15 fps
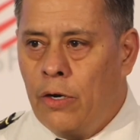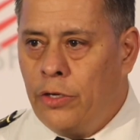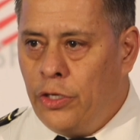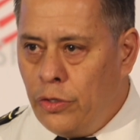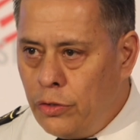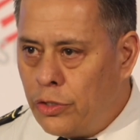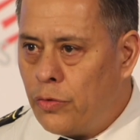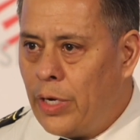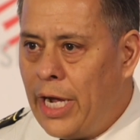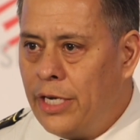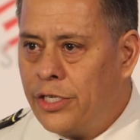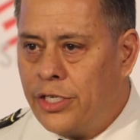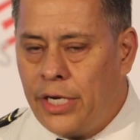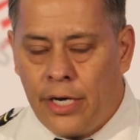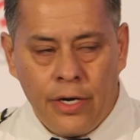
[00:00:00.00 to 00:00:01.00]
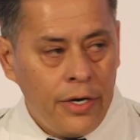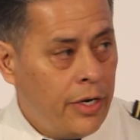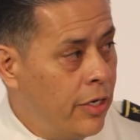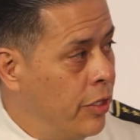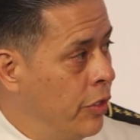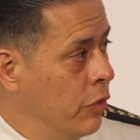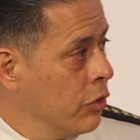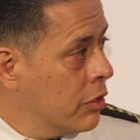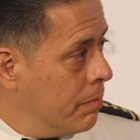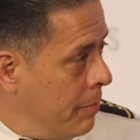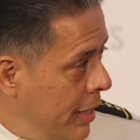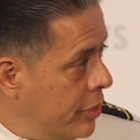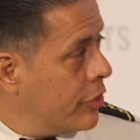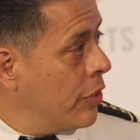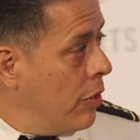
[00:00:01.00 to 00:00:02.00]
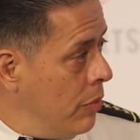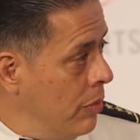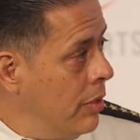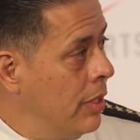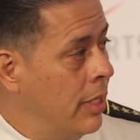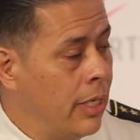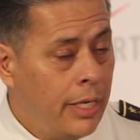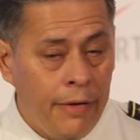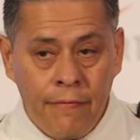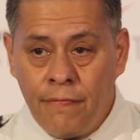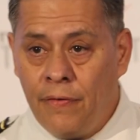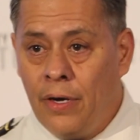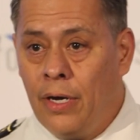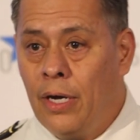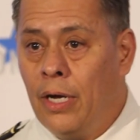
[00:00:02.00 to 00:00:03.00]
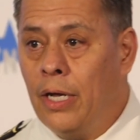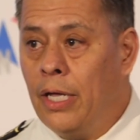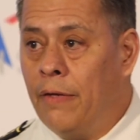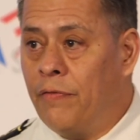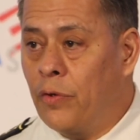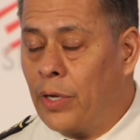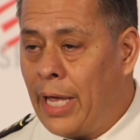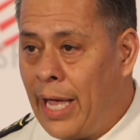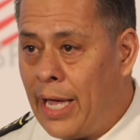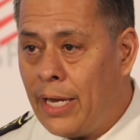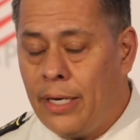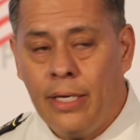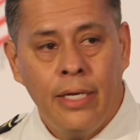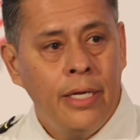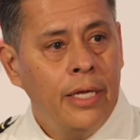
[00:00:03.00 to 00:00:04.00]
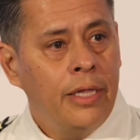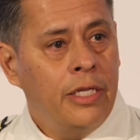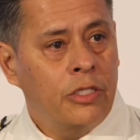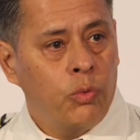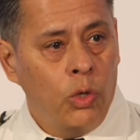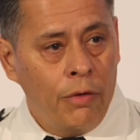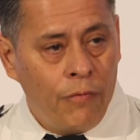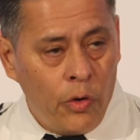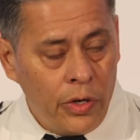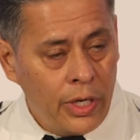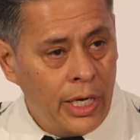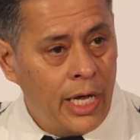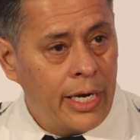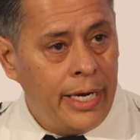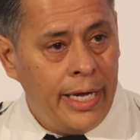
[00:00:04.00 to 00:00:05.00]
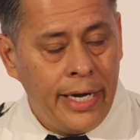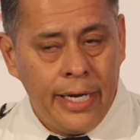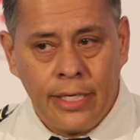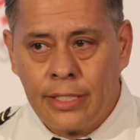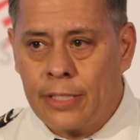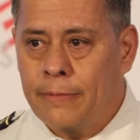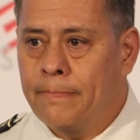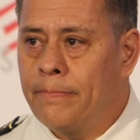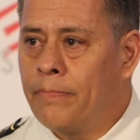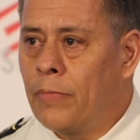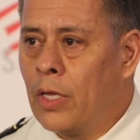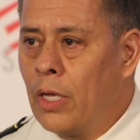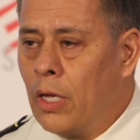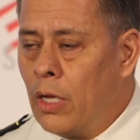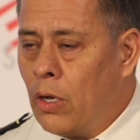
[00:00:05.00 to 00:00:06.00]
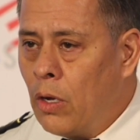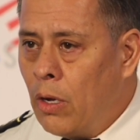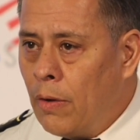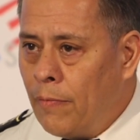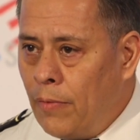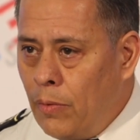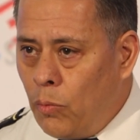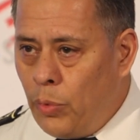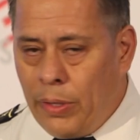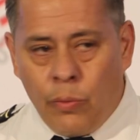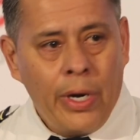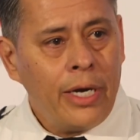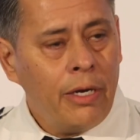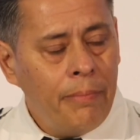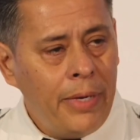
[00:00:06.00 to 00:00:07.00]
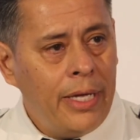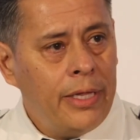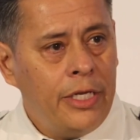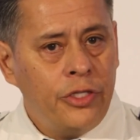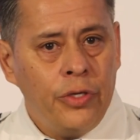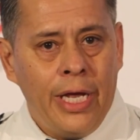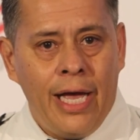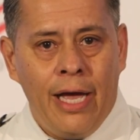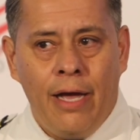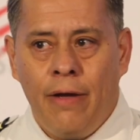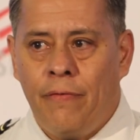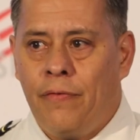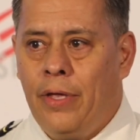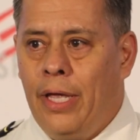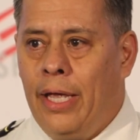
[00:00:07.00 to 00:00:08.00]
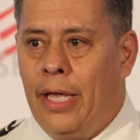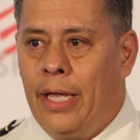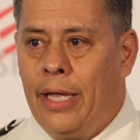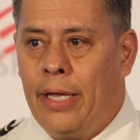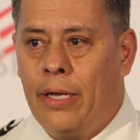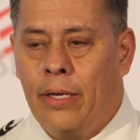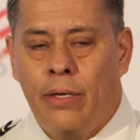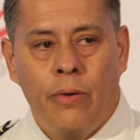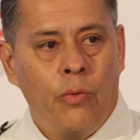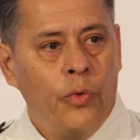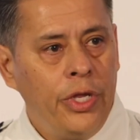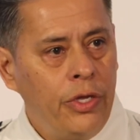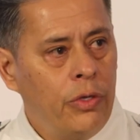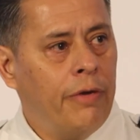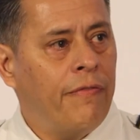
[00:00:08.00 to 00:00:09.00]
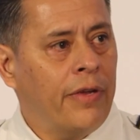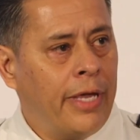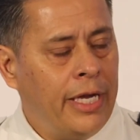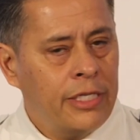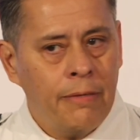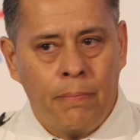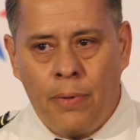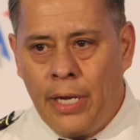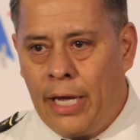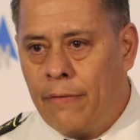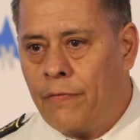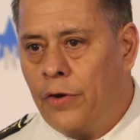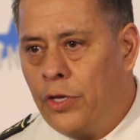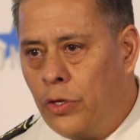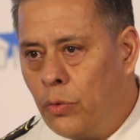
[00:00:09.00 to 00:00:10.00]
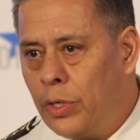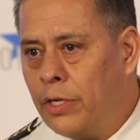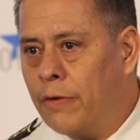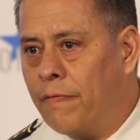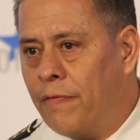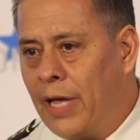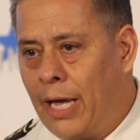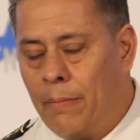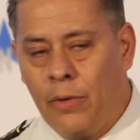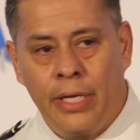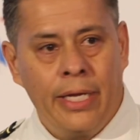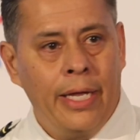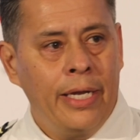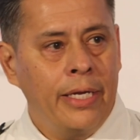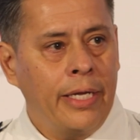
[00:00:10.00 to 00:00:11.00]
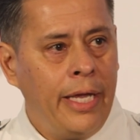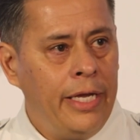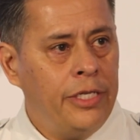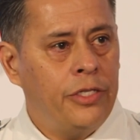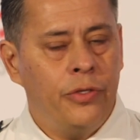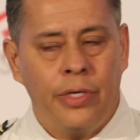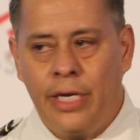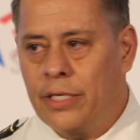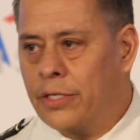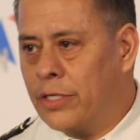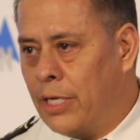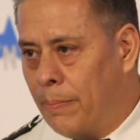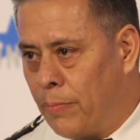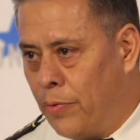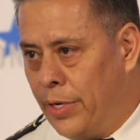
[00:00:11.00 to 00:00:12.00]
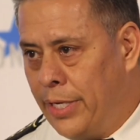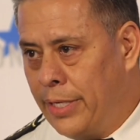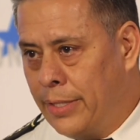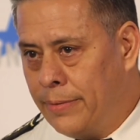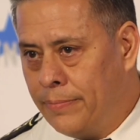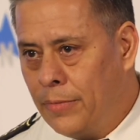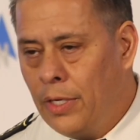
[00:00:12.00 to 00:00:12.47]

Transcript: Use rideshare, use metro if you can. This will avoid a lot of headaches. We recommend that you have a reunification plan for you and your family in case you get separated.